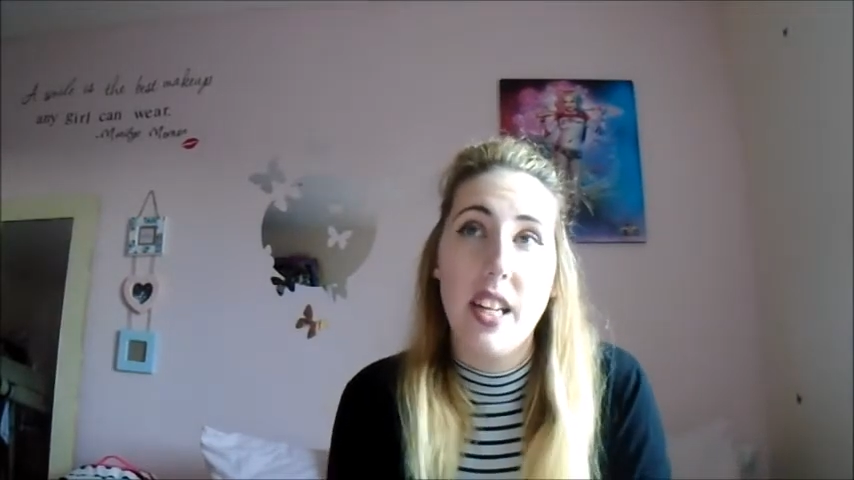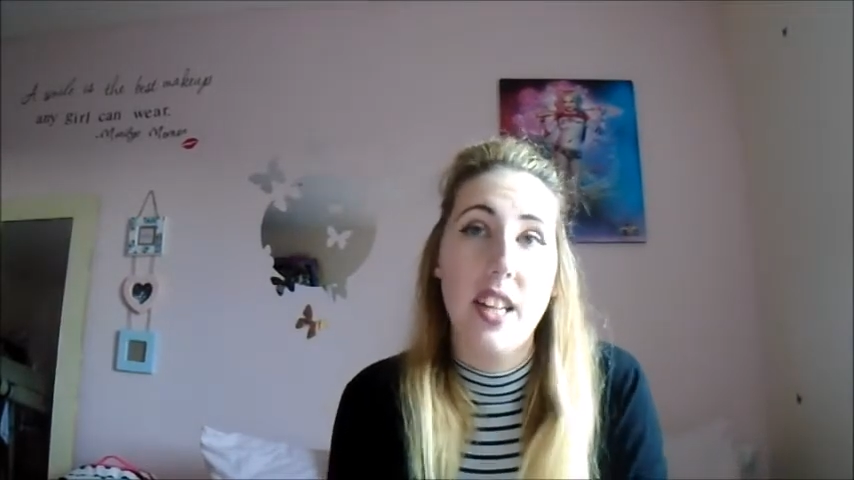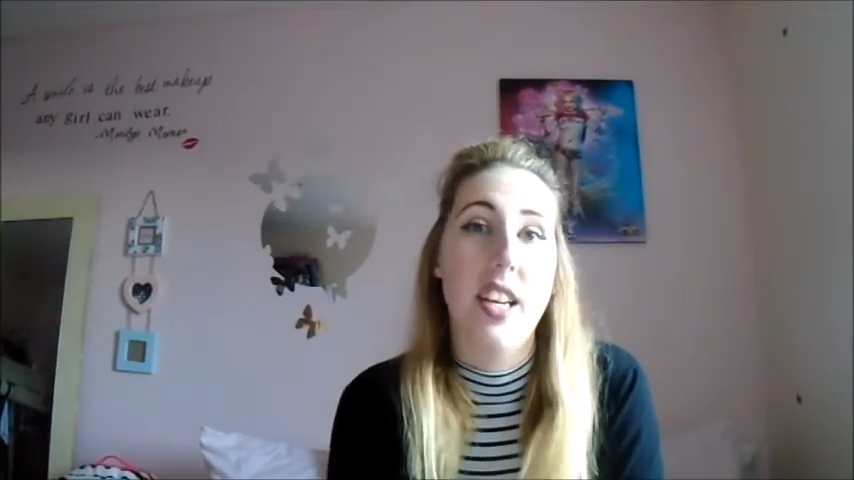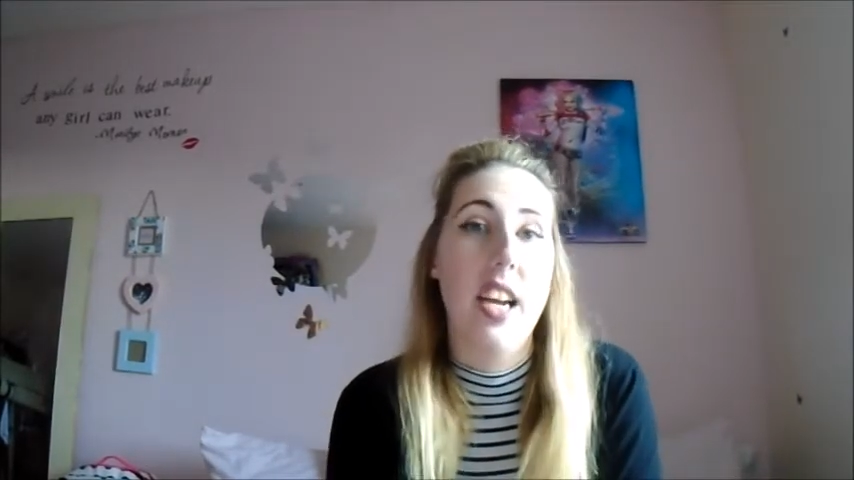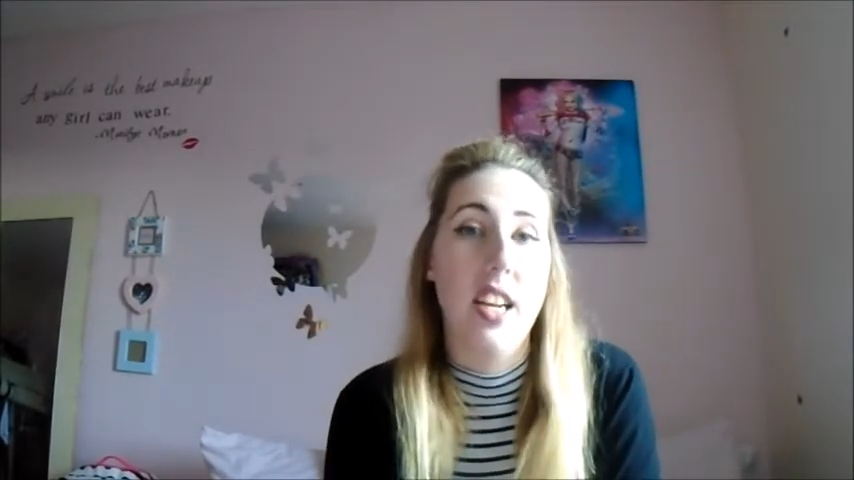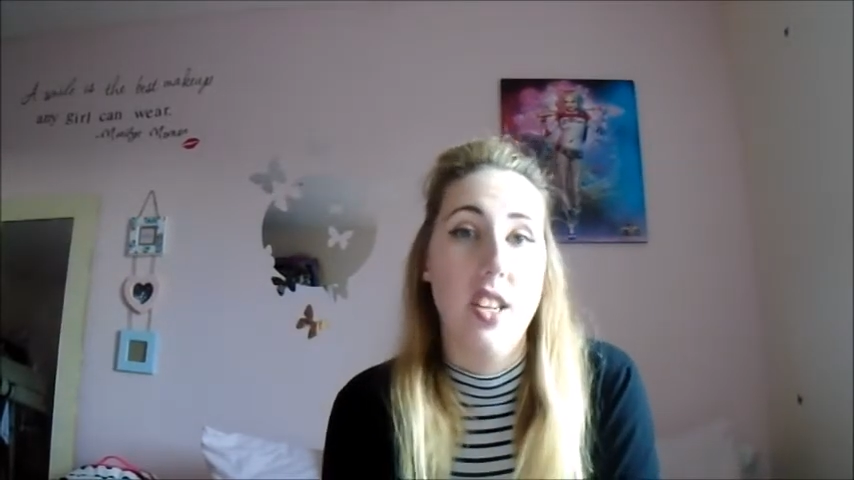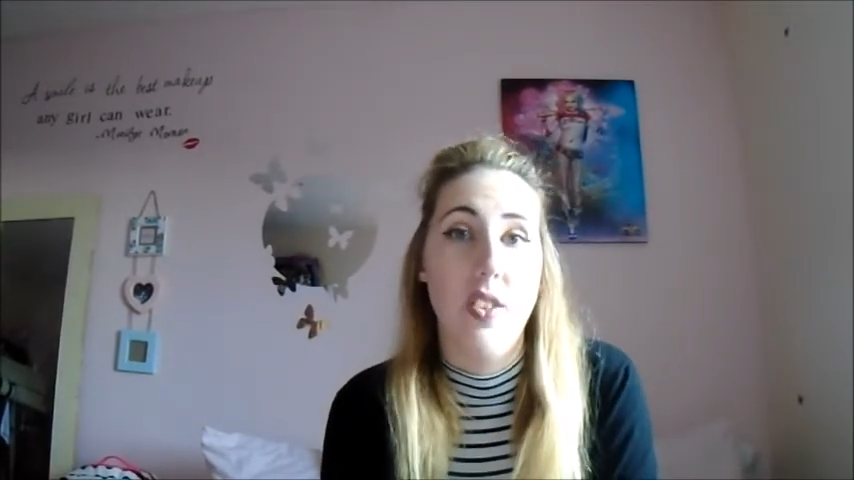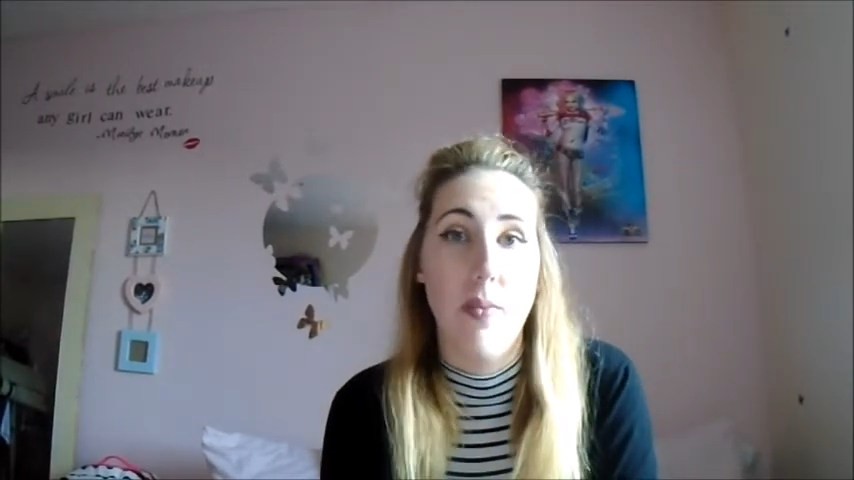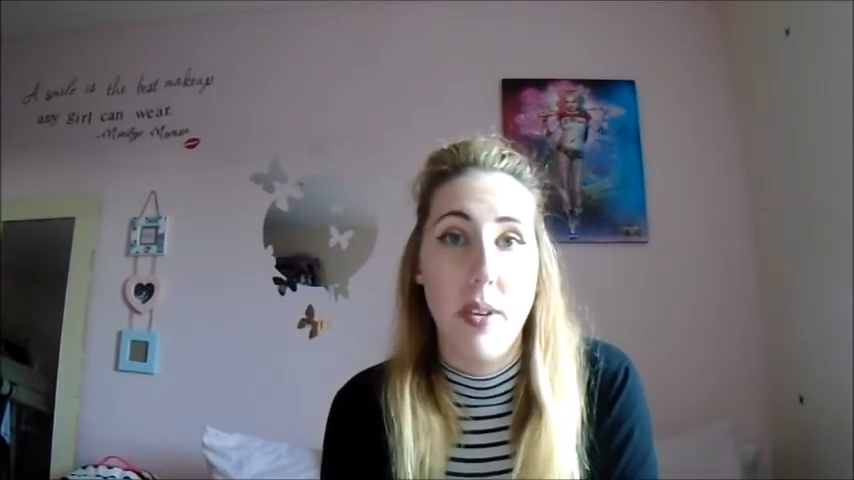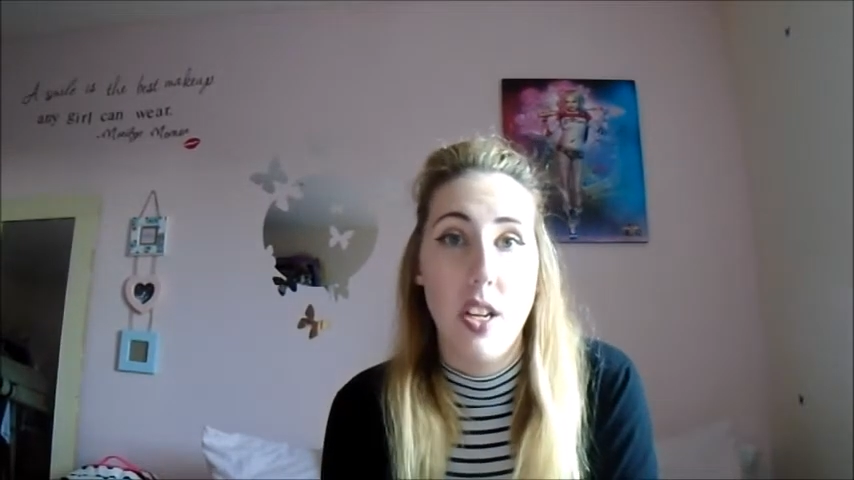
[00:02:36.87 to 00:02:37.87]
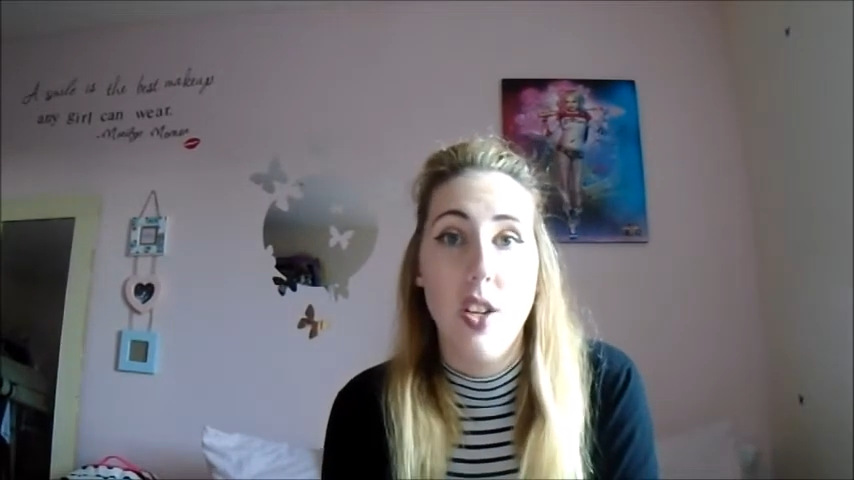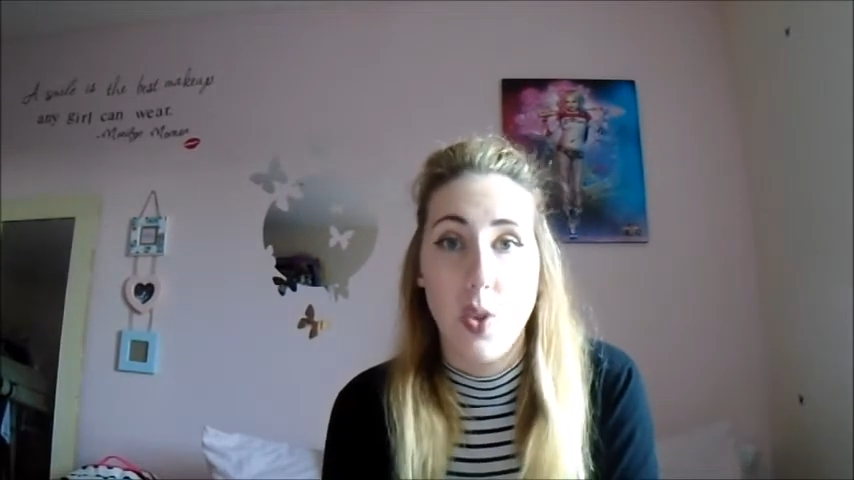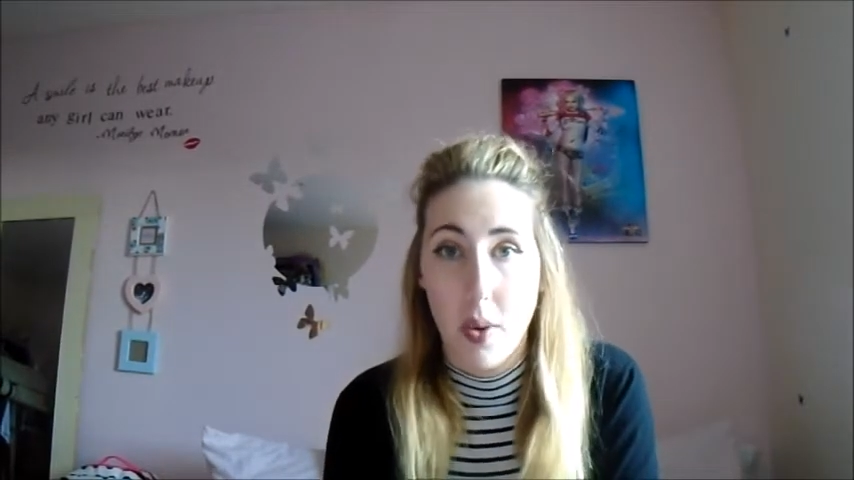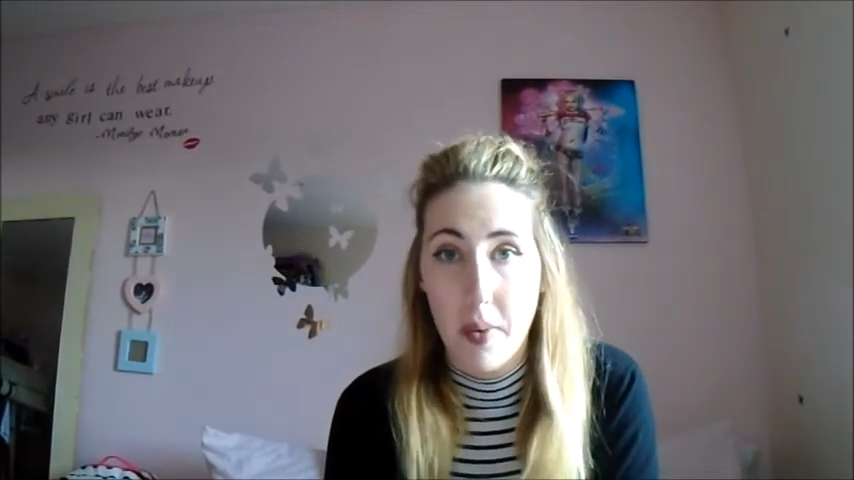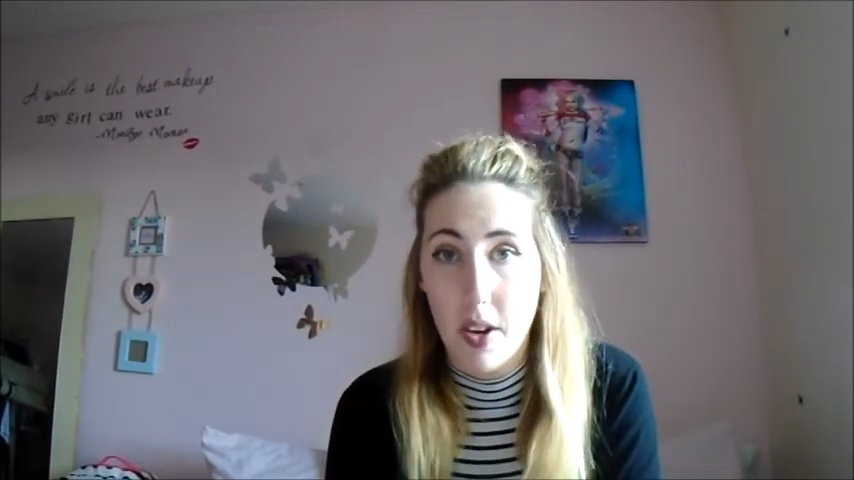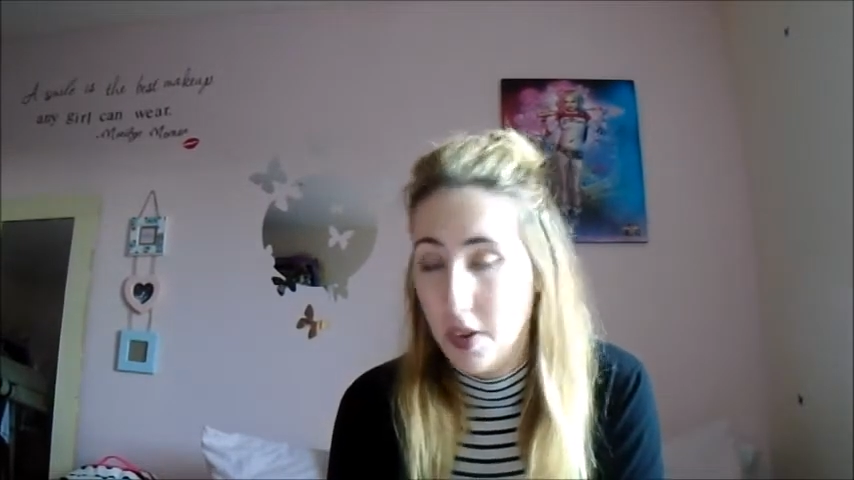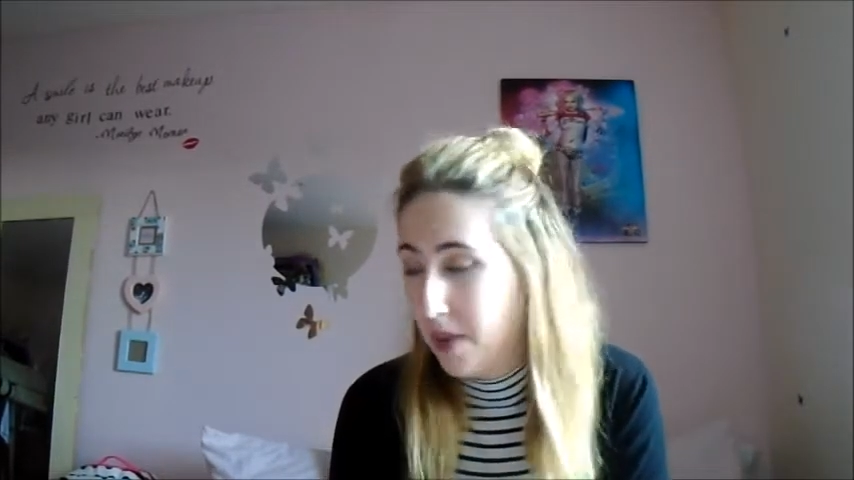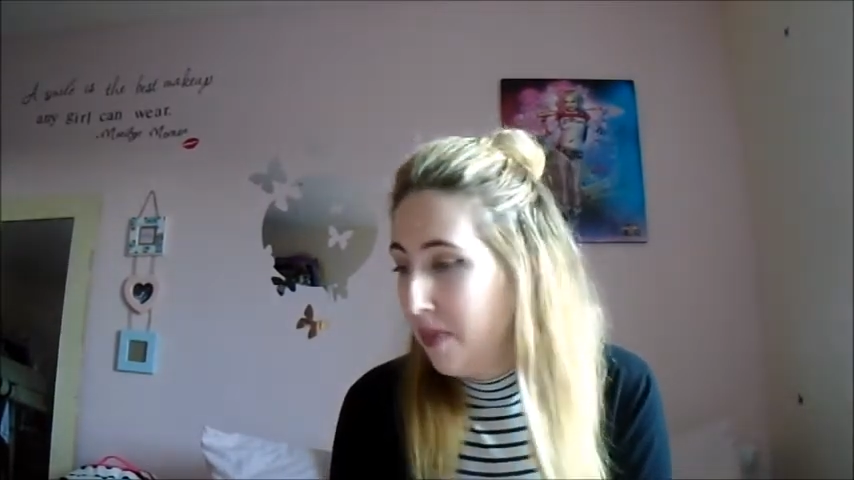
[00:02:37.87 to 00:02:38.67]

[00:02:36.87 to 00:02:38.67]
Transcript: it'll take ages for me to upload,